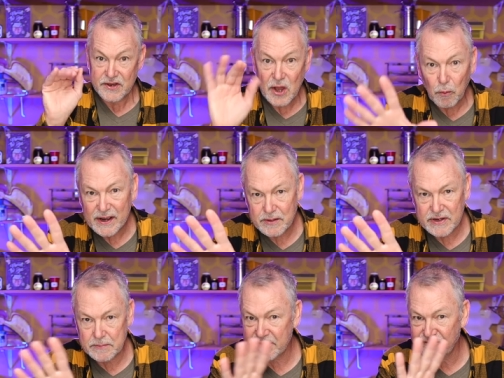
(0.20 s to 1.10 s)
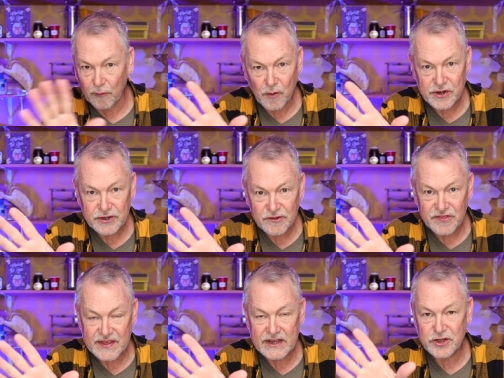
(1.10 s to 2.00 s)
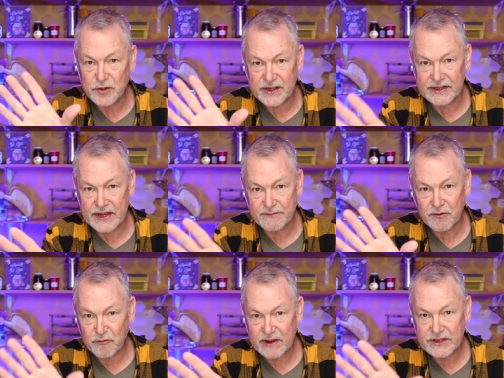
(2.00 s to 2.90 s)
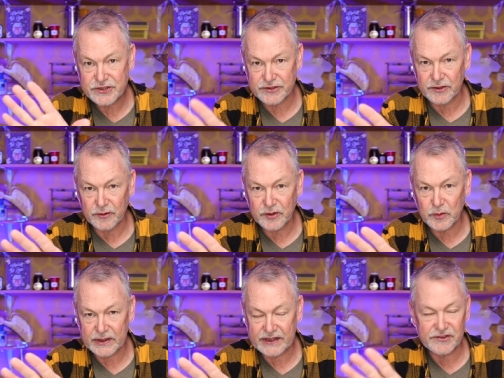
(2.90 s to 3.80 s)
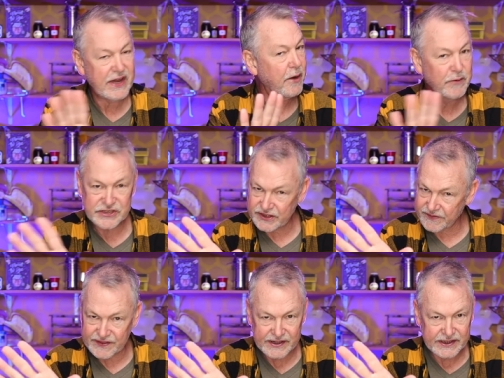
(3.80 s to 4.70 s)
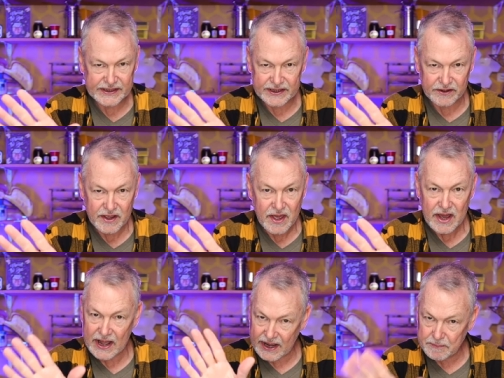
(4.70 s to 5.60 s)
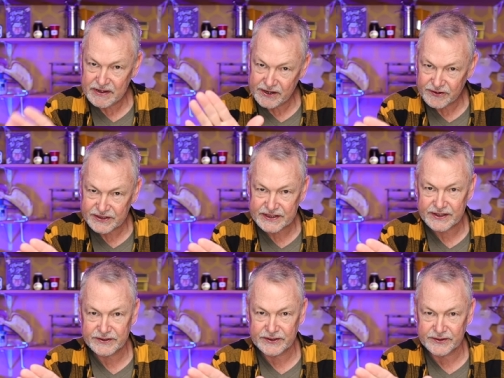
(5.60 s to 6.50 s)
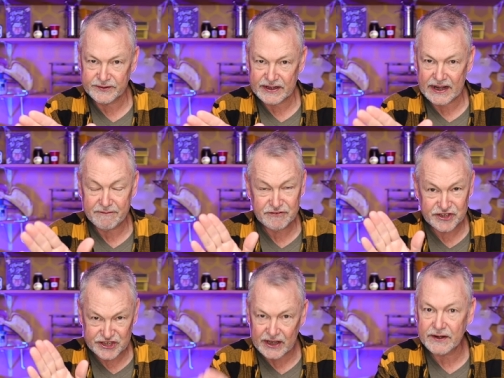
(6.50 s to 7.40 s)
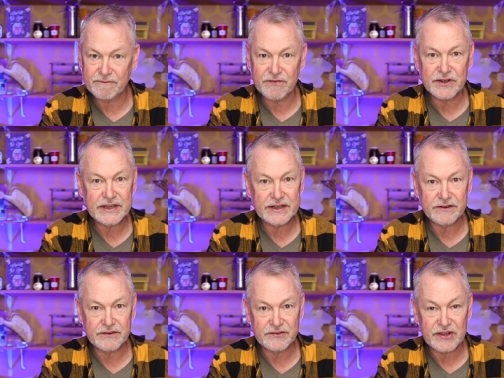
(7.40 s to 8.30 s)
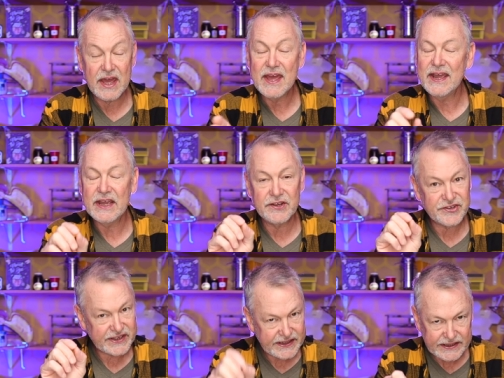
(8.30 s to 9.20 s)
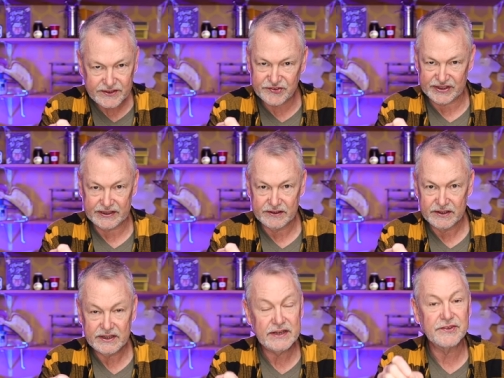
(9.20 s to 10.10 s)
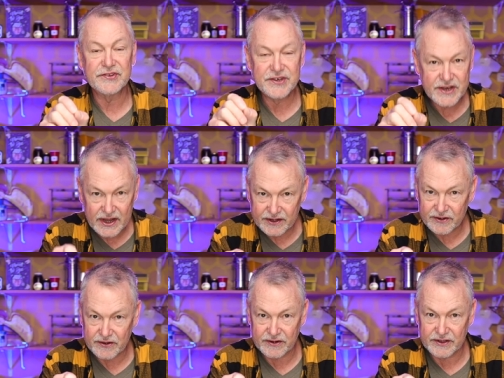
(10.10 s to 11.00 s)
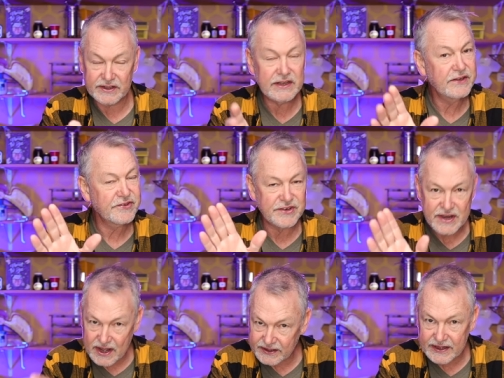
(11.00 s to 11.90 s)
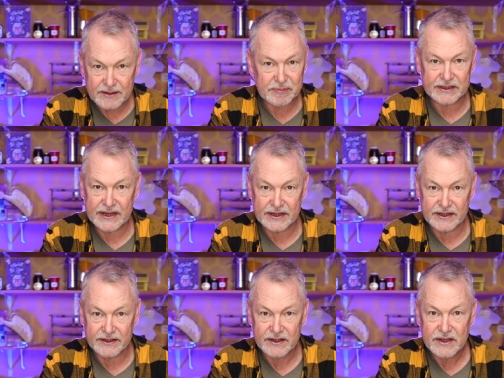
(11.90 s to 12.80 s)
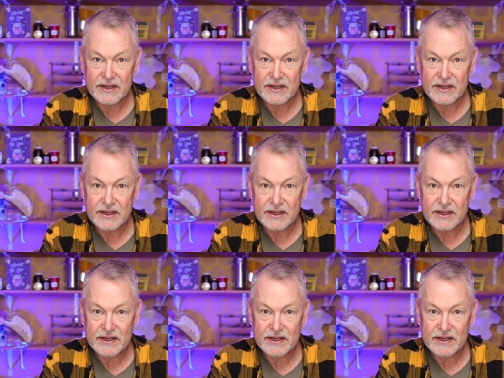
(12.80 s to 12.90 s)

Now, wait a minute. Before you think you can never raise your own queens, I want you to think again. I'm here to tell you, I've done it for years. It's easy. It's not hard. It's not complicated.